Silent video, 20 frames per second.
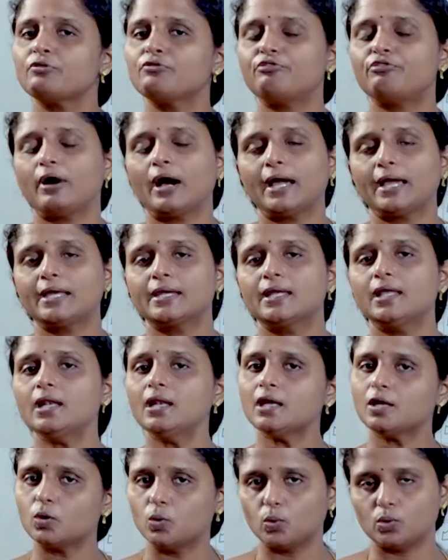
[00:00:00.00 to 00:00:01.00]

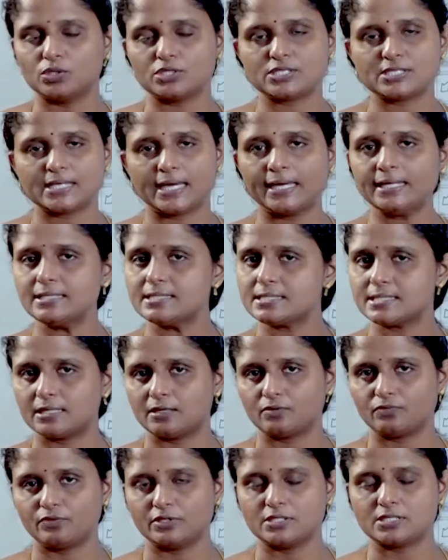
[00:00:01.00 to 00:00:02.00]
final goods and
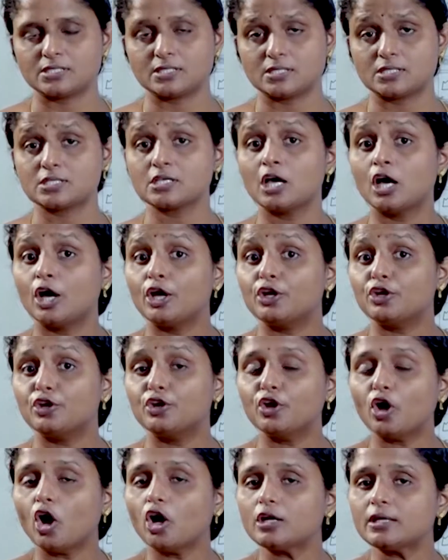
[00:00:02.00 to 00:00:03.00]
services,
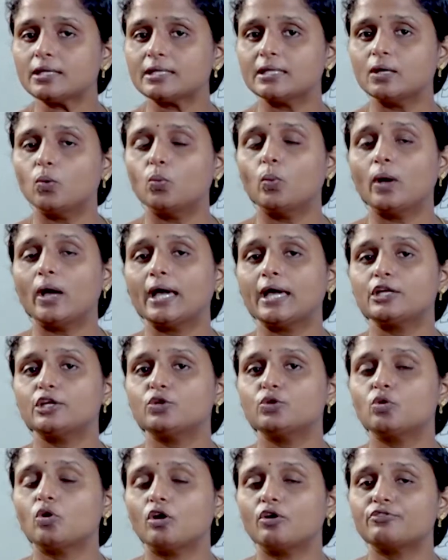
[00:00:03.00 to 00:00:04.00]
not the
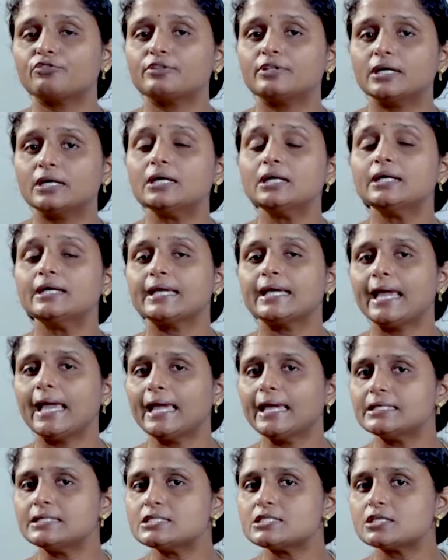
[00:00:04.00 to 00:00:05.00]
value of the
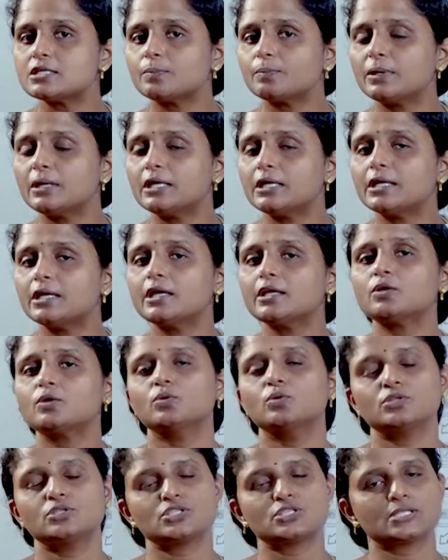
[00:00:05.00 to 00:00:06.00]
intermediate
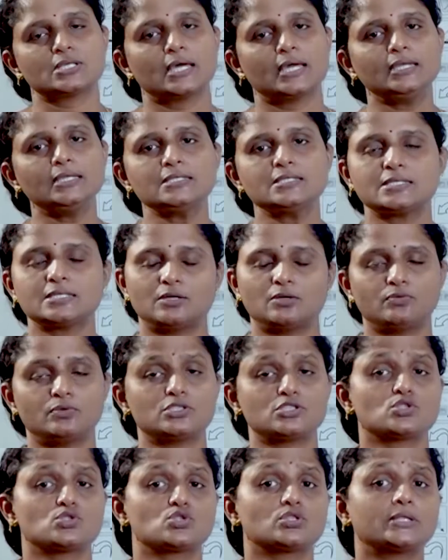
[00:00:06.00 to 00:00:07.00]
goods and
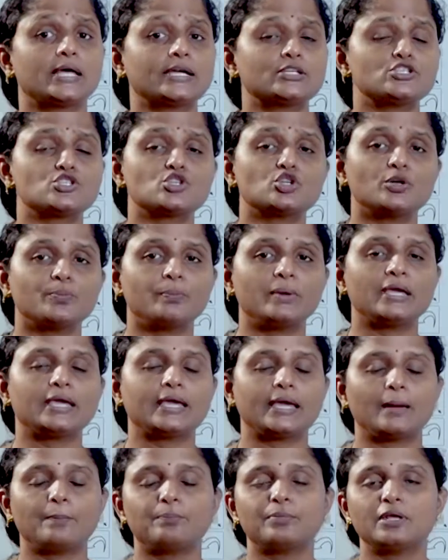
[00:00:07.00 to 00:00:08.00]
services. So that should be
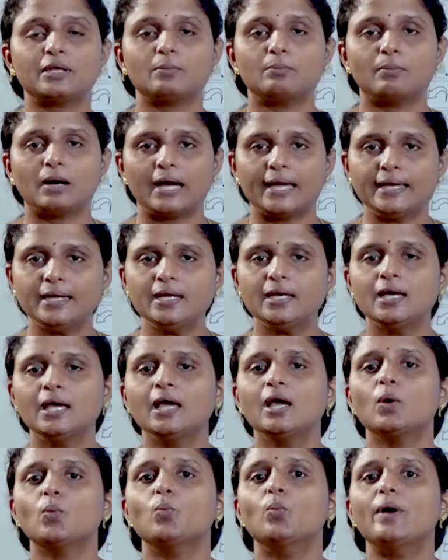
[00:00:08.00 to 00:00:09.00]
kept in mind
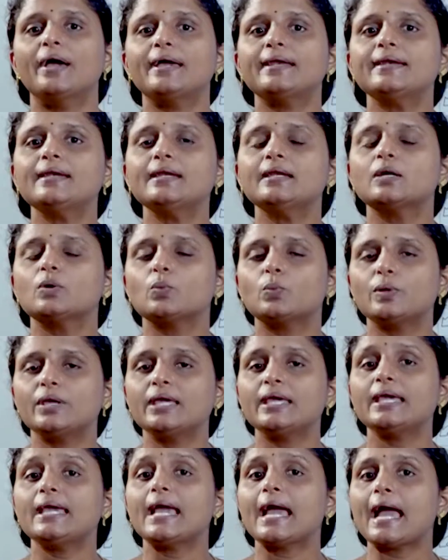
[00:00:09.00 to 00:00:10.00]
when
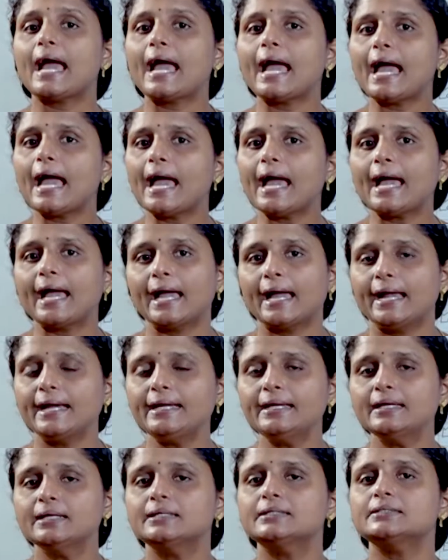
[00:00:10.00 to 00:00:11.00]
we
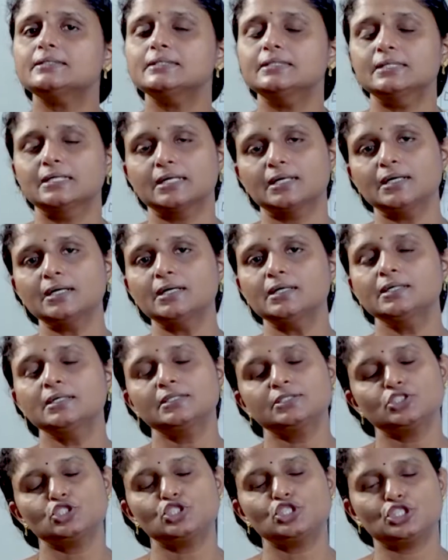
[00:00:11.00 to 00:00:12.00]
add the
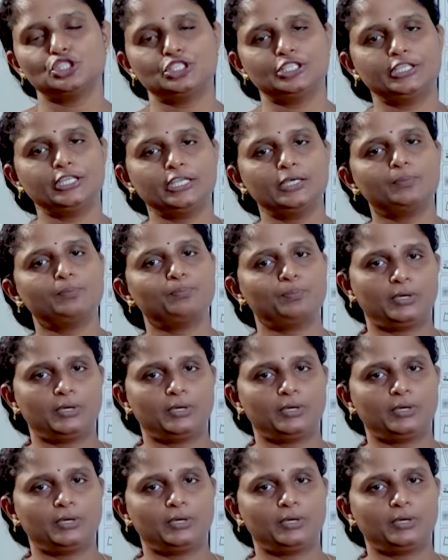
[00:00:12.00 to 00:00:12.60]
GDP.